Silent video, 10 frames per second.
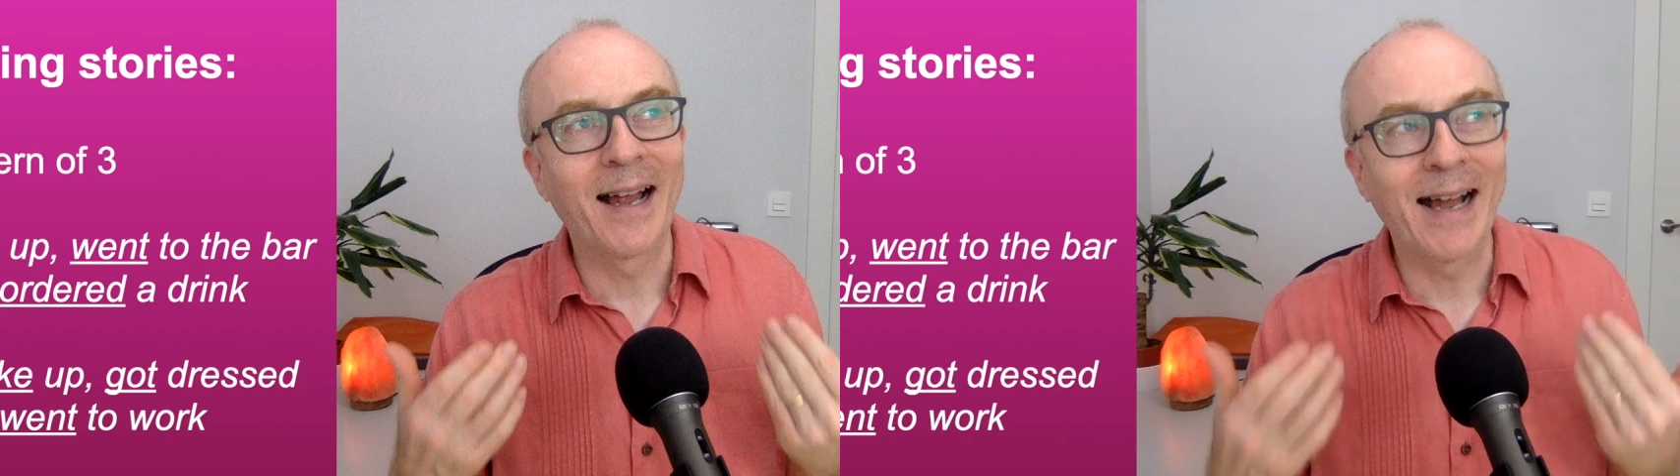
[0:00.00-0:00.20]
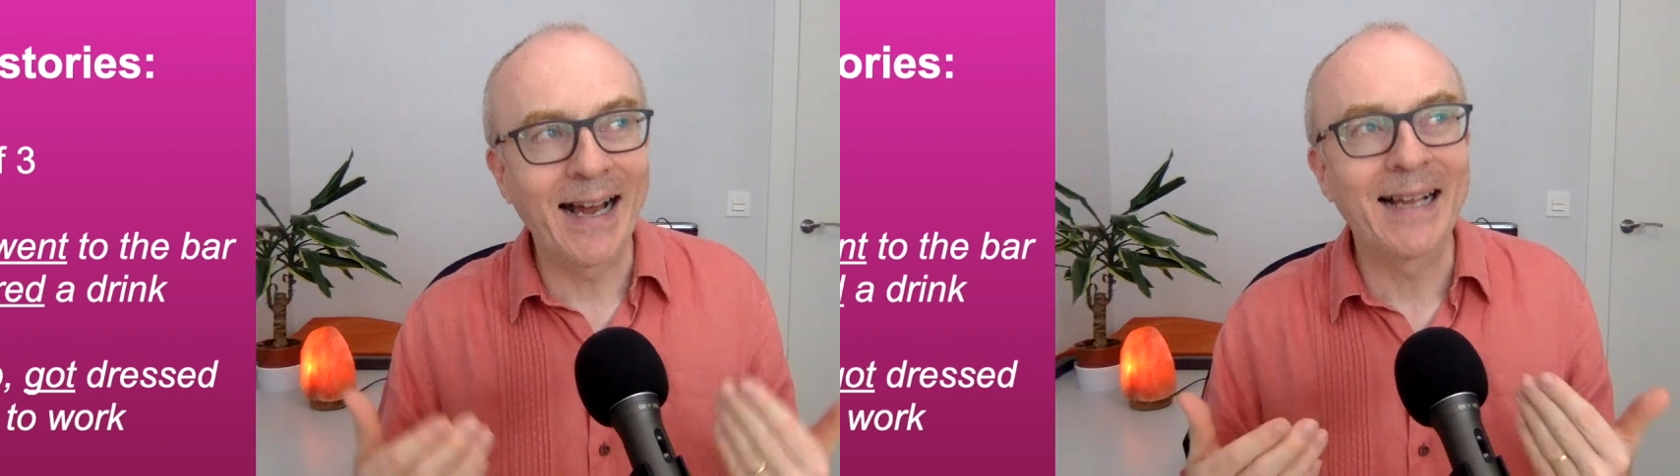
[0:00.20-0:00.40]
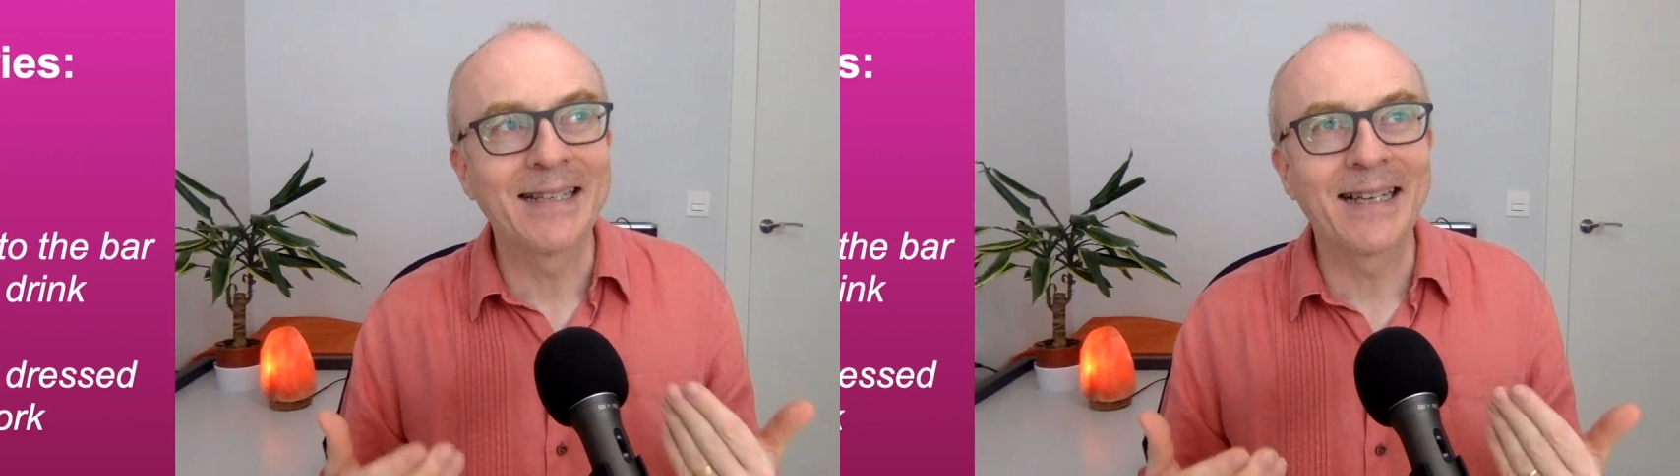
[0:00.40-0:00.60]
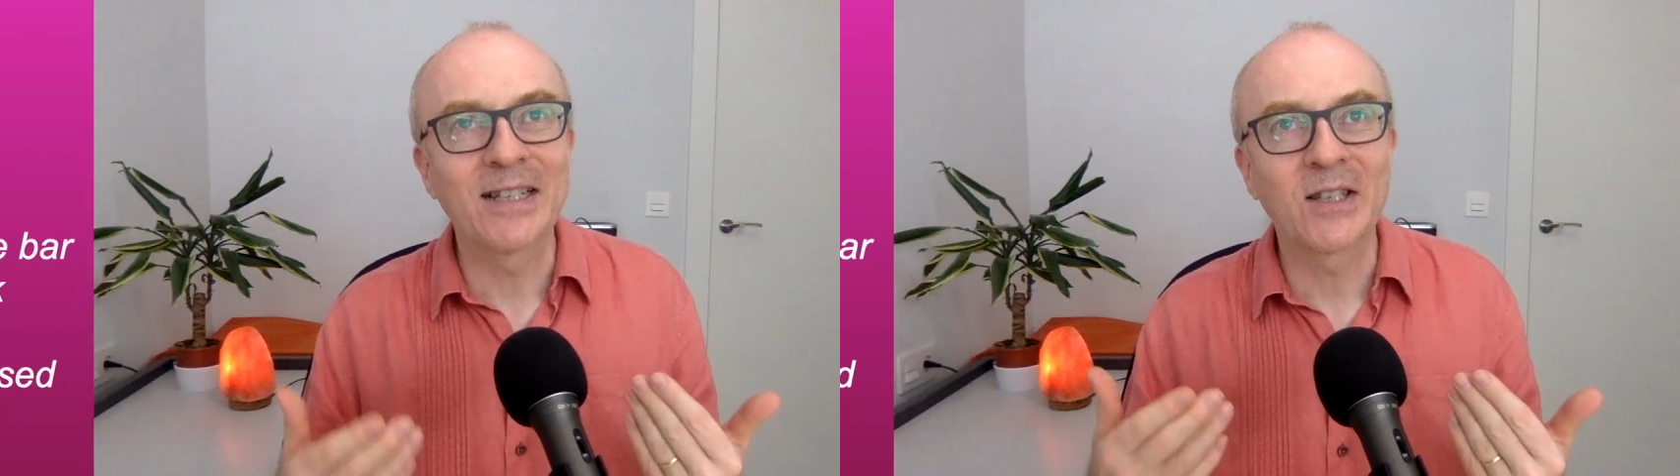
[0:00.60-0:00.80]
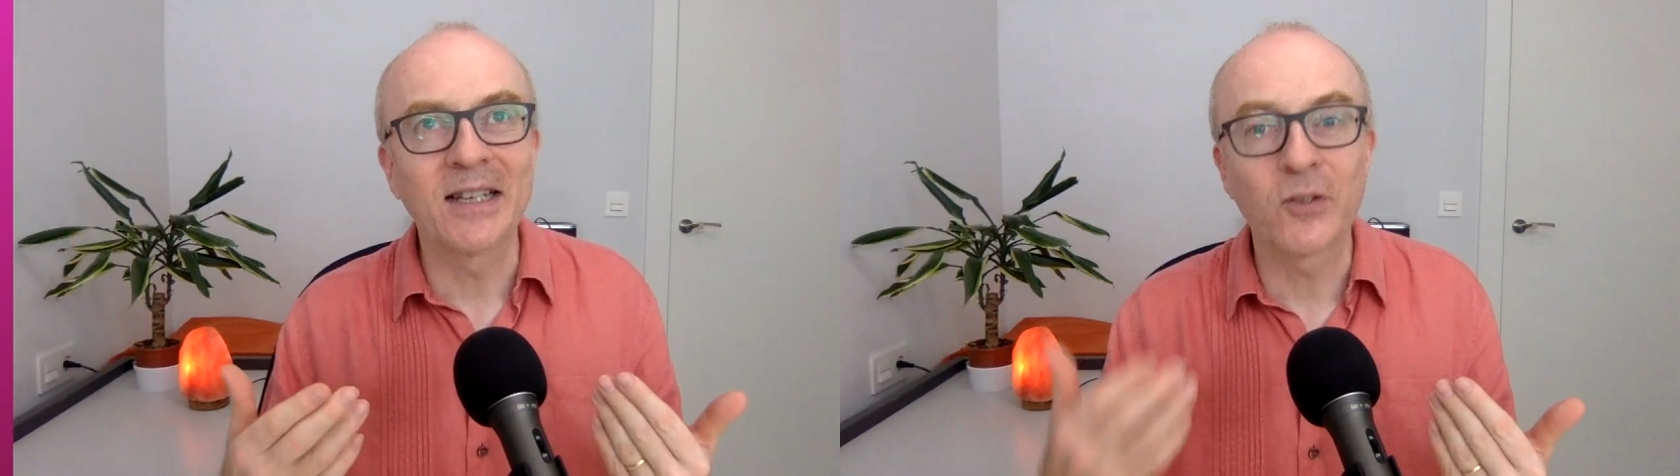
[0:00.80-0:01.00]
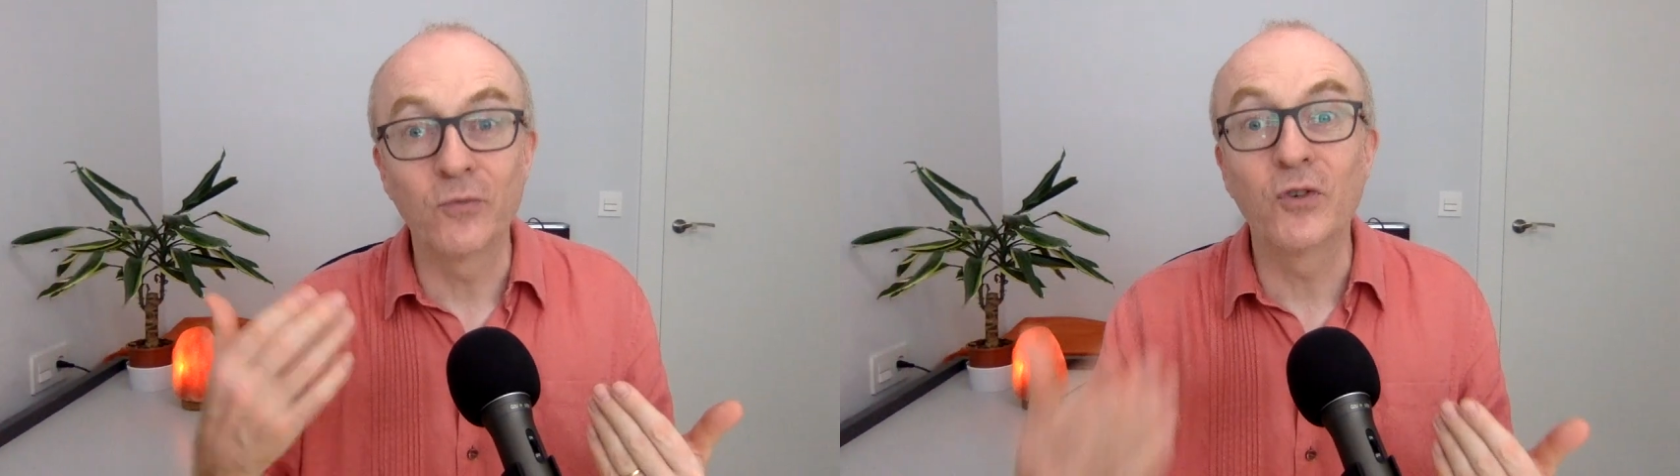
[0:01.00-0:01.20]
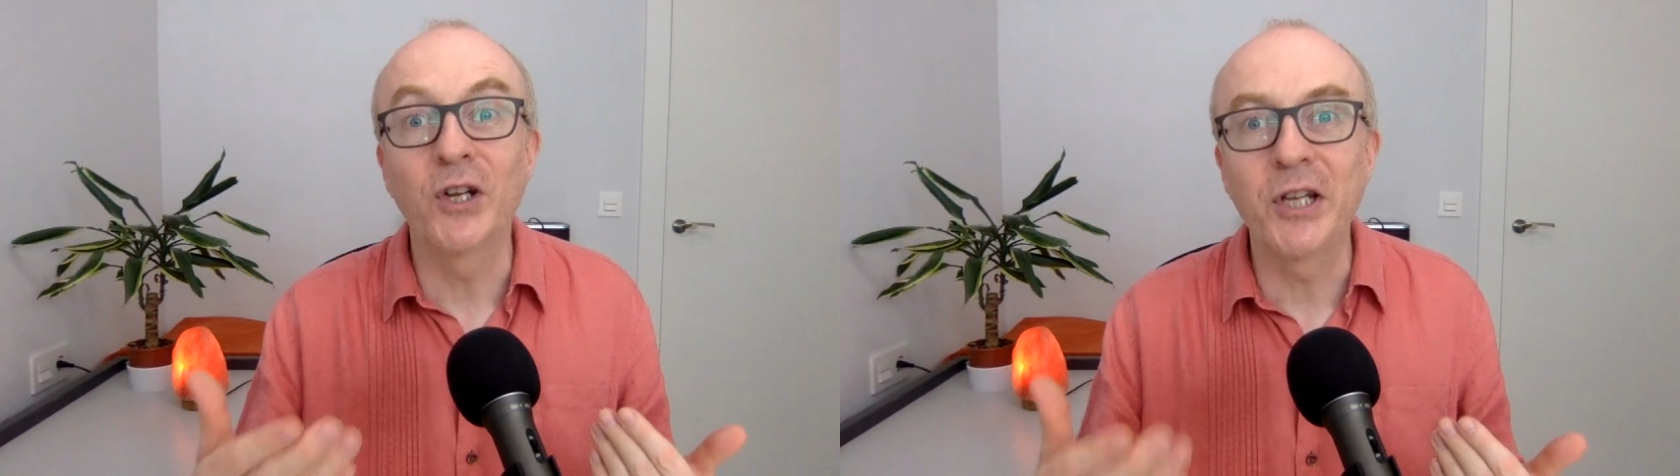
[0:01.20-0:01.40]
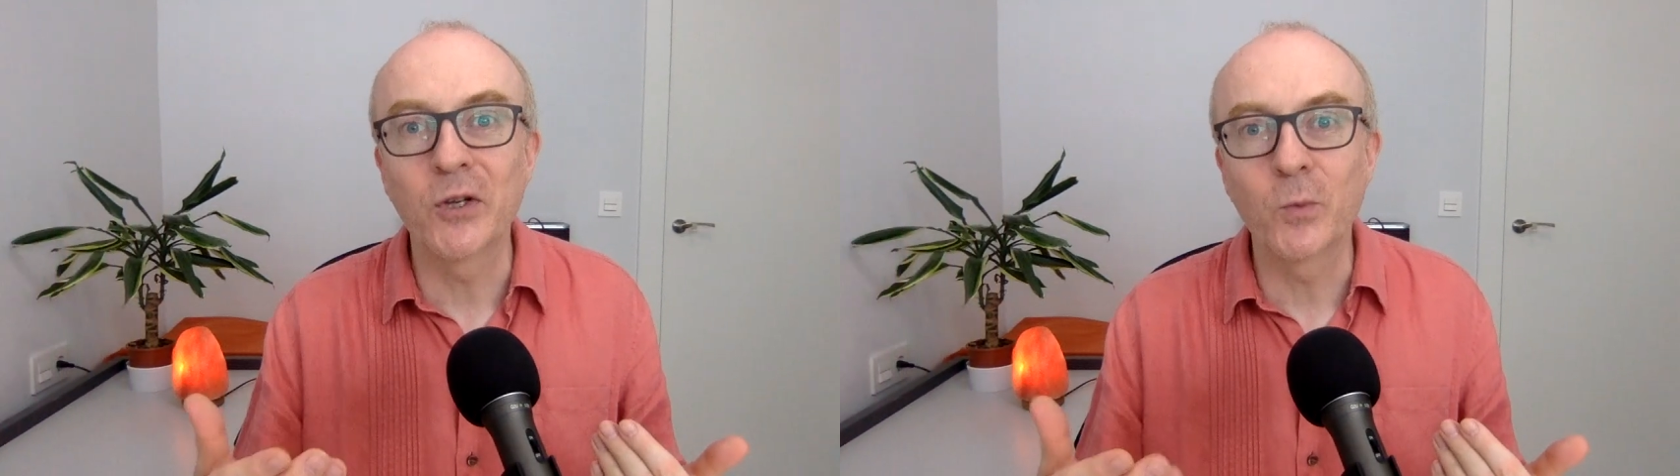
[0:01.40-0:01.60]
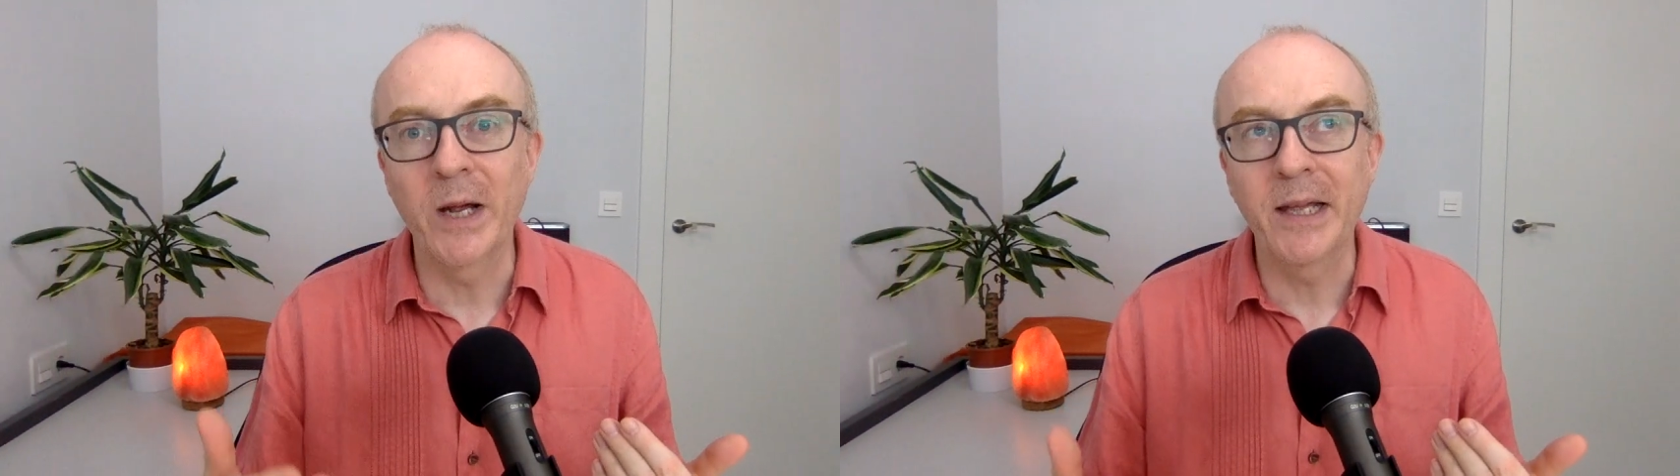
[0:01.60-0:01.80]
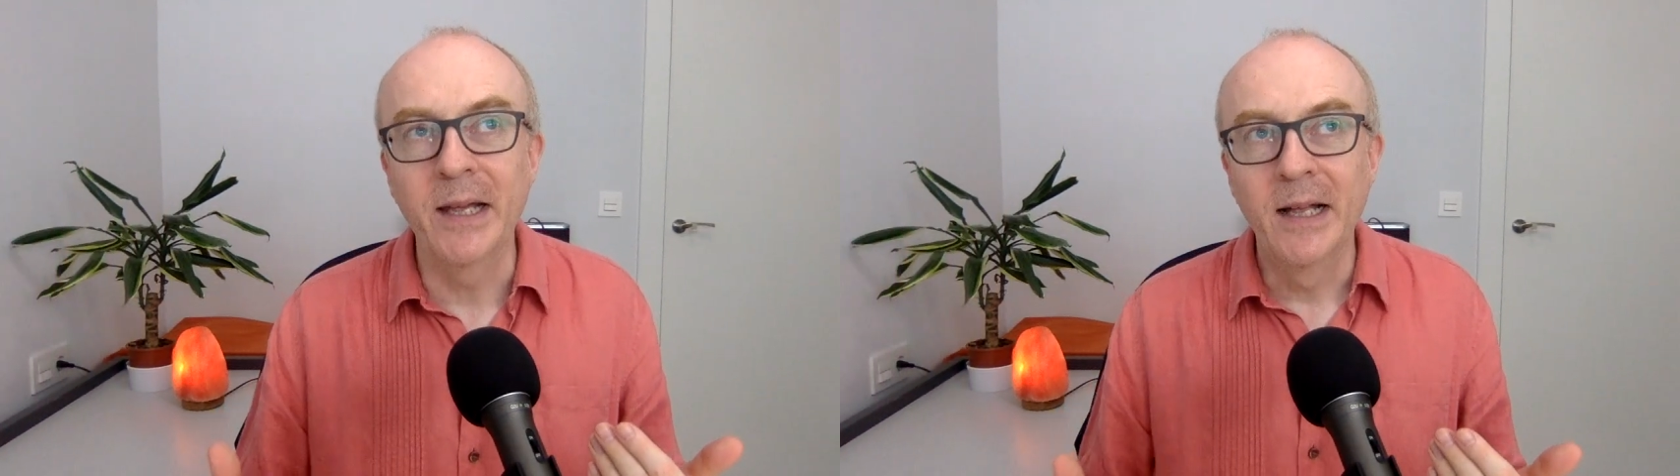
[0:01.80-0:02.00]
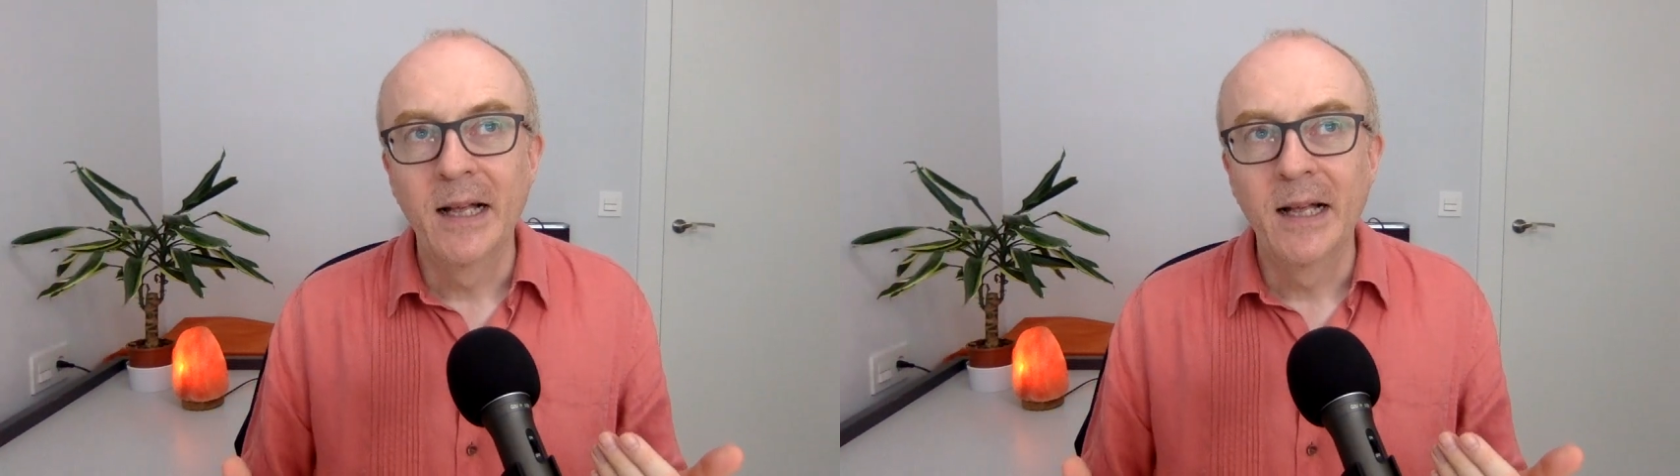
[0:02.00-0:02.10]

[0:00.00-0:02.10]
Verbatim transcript: and it's it's a really good way